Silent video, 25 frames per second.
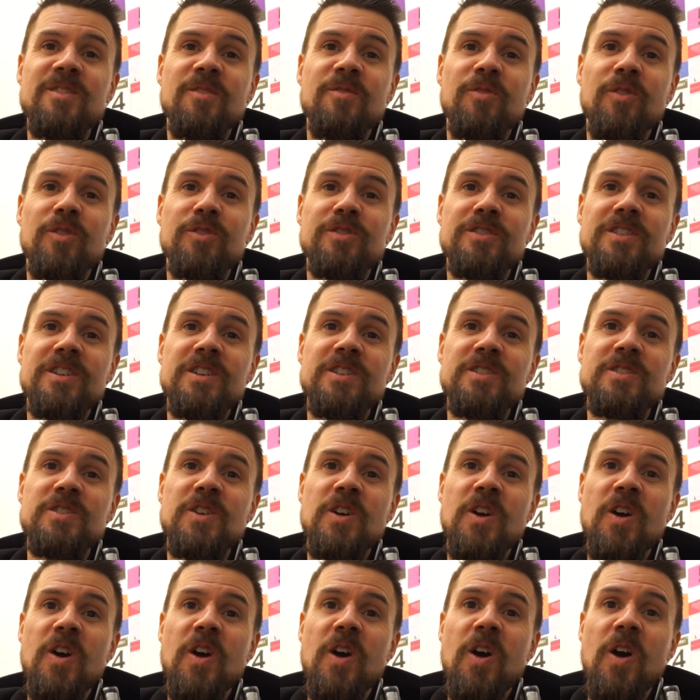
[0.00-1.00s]

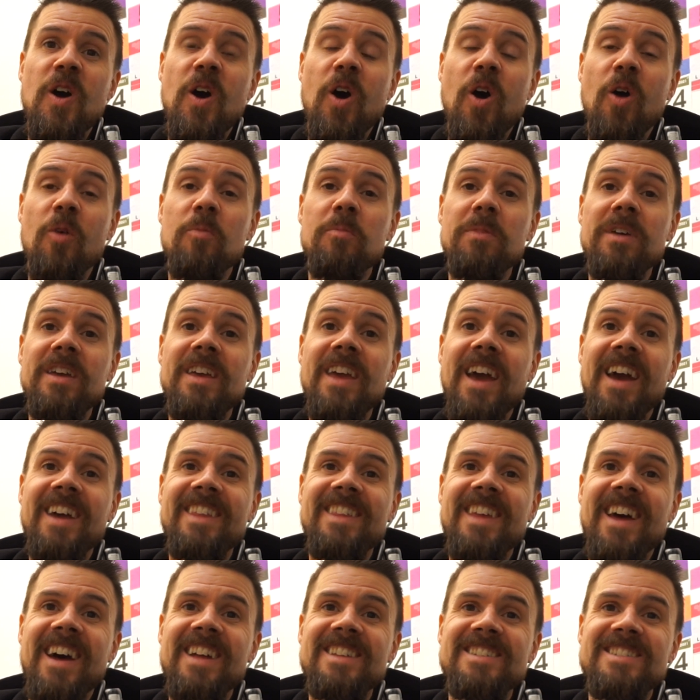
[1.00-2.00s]
footage of me getting
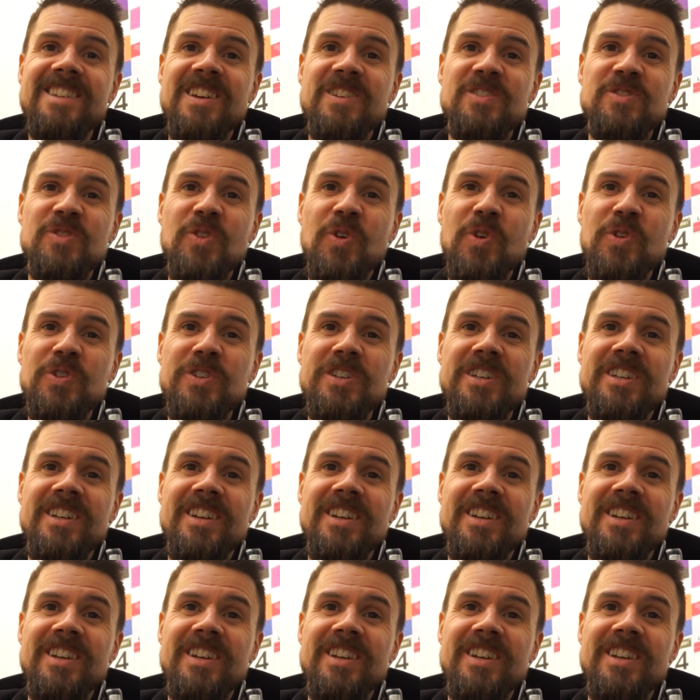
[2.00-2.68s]
the headset sorted.